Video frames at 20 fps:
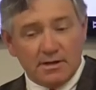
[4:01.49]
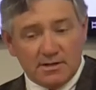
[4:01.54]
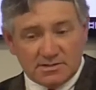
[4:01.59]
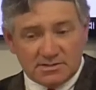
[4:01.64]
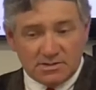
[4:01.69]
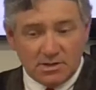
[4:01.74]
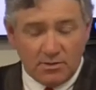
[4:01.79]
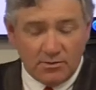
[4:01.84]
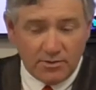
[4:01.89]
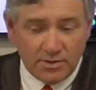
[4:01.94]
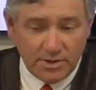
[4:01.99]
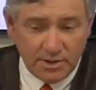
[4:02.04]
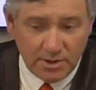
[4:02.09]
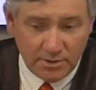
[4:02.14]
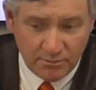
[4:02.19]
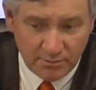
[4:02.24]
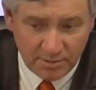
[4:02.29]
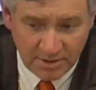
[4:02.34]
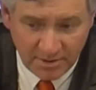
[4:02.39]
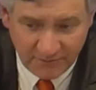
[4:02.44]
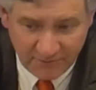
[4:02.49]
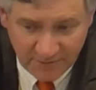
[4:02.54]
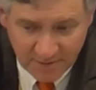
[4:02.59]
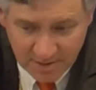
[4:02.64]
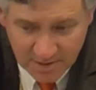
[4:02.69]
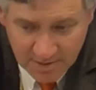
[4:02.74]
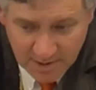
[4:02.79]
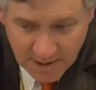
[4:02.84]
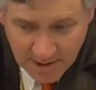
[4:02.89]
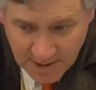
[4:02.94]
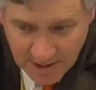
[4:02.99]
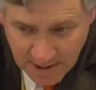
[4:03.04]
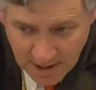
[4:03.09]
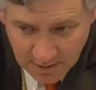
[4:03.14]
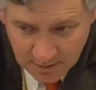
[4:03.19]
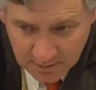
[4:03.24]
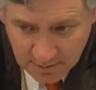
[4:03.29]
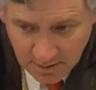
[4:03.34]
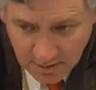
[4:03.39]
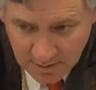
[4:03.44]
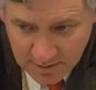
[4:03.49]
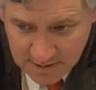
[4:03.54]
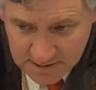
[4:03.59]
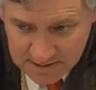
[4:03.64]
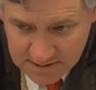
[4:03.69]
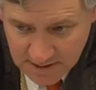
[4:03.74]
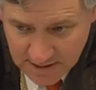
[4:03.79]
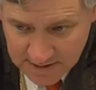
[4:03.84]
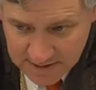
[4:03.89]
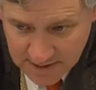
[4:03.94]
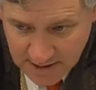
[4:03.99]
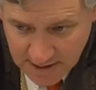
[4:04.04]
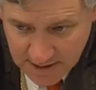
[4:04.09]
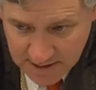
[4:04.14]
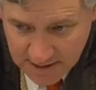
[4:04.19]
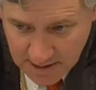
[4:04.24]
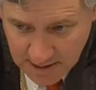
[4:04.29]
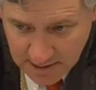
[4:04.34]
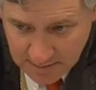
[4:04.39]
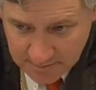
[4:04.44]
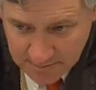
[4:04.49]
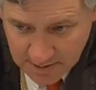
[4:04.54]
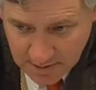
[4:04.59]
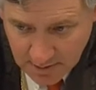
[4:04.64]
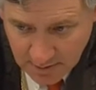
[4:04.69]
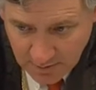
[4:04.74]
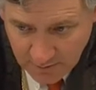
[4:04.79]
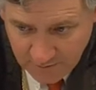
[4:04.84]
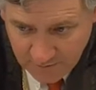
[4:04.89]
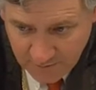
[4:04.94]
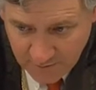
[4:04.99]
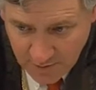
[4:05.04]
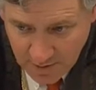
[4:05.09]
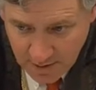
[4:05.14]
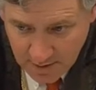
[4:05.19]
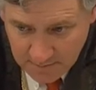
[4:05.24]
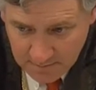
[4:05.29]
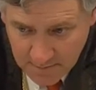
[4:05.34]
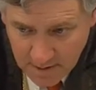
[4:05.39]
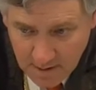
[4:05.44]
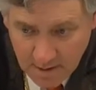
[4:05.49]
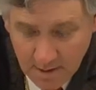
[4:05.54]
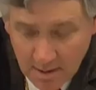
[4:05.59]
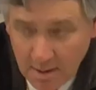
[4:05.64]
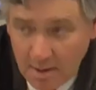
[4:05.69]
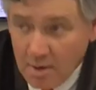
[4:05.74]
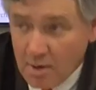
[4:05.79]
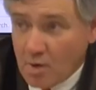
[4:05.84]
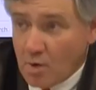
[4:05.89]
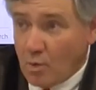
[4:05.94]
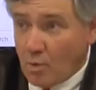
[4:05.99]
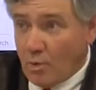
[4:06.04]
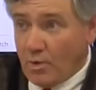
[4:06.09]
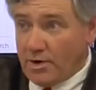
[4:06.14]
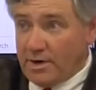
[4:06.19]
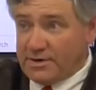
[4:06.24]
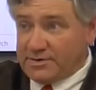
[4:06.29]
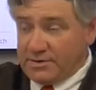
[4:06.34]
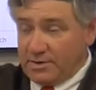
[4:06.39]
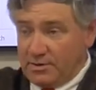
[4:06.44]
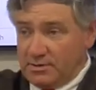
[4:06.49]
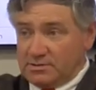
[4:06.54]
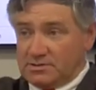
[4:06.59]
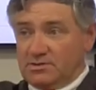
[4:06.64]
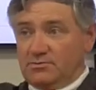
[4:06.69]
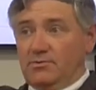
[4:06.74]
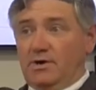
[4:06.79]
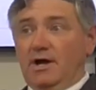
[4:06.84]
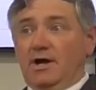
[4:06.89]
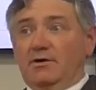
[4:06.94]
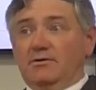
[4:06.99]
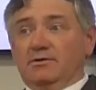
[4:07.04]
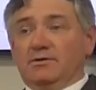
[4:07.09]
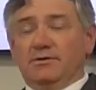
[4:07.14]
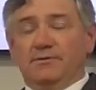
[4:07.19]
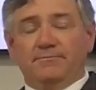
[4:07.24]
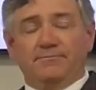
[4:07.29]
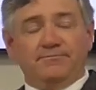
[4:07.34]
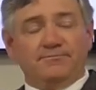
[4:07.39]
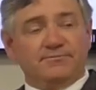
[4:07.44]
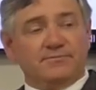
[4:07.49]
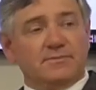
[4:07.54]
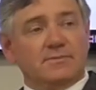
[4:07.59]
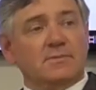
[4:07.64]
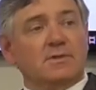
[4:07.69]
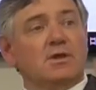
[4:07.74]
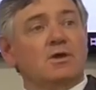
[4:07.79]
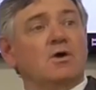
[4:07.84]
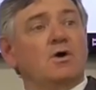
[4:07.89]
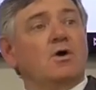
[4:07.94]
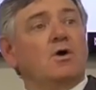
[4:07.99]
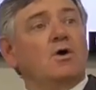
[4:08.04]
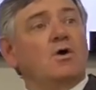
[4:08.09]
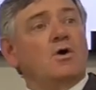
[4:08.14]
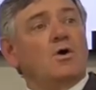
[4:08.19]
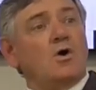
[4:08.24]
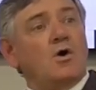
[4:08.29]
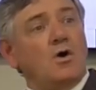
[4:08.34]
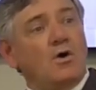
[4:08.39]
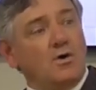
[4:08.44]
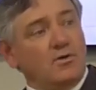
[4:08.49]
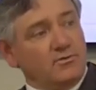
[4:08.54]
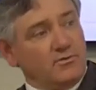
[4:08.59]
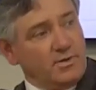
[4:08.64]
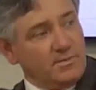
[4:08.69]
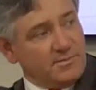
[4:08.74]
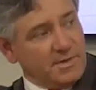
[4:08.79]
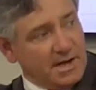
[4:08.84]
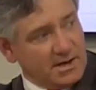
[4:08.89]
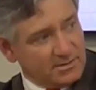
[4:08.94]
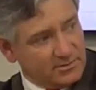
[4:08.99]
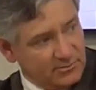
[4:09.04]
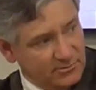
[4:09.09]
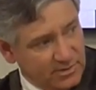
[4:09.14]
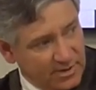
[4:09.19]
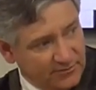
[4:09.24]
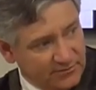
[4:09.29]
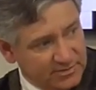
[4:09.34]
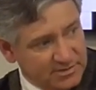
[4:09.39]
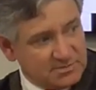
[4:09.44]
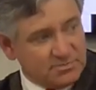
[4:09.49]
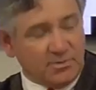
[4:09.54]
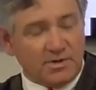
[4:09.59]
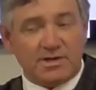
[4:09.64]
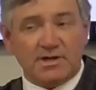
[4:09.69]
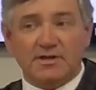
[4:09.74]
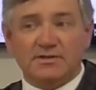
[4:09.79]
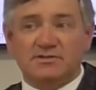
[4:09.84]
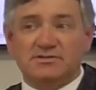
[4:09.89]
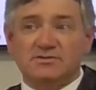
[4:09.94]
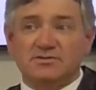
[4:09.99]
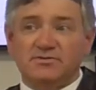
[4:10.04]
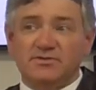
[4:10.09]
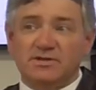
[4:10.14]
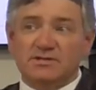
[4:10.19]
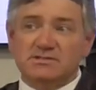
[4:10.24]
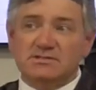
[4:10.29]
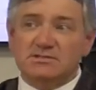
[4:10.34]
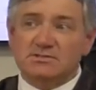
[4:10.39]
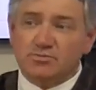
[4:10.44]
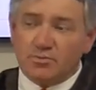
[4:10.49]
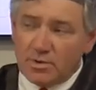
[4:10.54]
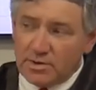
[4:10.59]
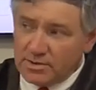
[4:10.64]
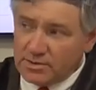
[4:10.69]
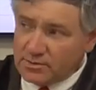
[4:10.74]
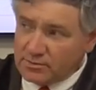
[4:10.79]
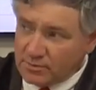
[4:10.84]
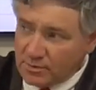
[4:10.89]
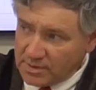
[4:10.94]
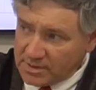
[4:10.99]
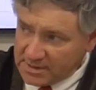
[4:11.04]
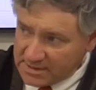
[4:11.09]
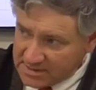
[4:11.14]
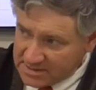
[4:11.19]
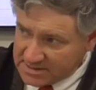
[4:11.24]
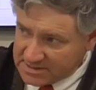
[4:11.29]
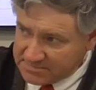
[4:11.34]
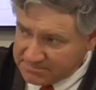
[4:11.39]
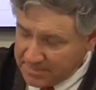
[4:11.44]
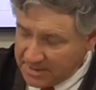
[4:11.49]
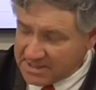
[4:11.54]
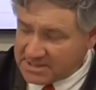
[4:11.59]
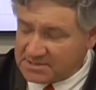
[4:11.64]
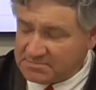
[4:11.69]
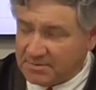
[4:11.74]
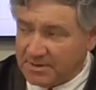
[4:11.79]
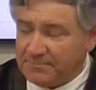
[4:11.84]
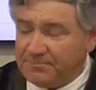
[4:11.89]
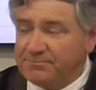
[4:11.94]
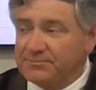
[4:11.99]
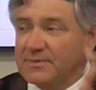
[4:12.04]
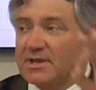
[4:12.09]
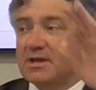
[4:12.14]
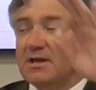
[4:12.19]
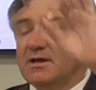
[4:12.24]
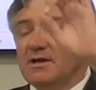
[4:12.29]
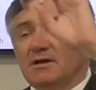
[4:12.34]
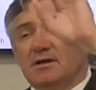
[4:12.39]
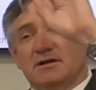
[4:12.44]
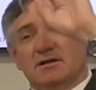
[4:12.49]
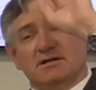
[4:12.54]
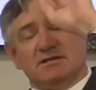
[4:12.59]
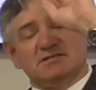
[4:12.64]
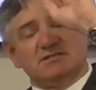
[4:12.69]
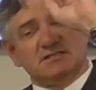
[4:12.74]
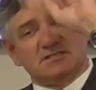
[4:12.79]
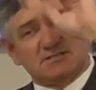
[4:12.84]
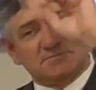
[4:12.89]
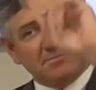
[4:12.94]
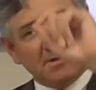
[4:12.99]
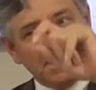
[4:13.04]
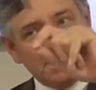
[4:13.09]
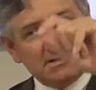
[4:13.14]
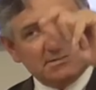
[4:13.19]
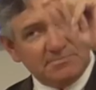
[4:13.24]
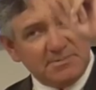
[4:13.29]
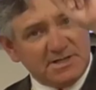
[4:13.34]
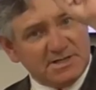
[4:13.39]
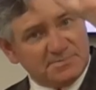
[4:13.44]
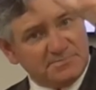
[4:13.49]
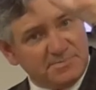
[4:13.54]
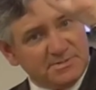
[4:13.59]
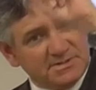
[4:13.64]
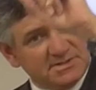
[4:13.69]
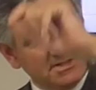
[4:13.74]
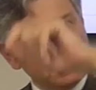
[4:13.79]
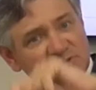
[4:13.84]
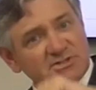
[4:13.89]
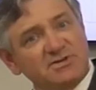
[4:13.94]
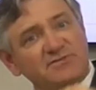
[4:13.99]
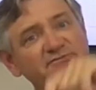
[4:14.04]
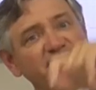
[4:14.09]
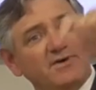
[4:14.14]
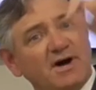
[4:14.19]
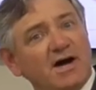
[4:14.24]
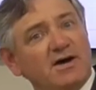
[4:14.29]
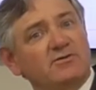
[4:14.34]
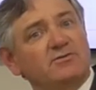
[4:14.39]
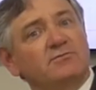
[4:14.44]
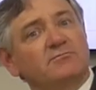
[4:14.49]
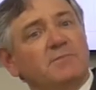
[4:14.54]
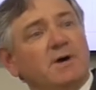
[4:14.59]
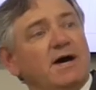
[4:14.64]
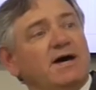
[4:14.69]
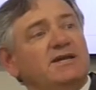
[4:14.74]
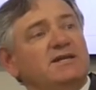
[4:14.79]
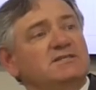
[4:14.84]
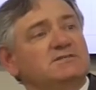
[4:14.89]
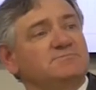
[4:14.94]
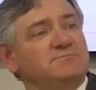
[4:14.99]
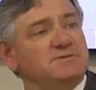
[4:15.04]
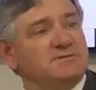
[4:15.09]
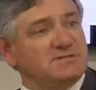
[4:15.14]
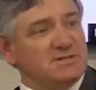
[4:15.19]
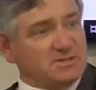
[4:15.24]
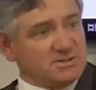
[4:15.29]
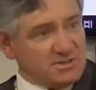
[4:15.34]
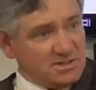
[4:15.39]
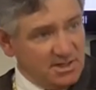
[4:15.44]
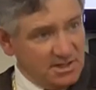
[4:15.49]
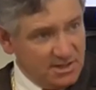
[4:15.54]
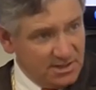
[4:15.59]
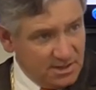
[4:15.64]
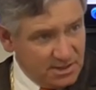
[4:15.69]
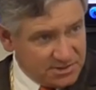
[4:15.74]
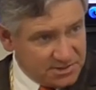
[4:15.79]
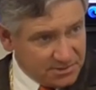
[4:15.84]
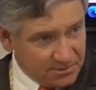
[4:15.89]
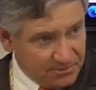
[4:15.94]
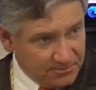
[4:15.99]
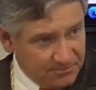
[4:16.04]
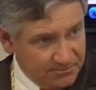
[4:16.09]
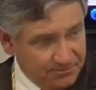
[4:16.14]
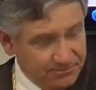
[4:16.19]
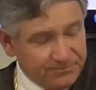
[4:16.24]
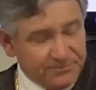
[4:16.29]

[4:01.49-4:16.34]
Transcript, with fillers: So you want to figure out how long it's going to take him to go from where he turns around all the way back to the reference point. And so this is where you look at displacement. Because displacement is position final minus position initial.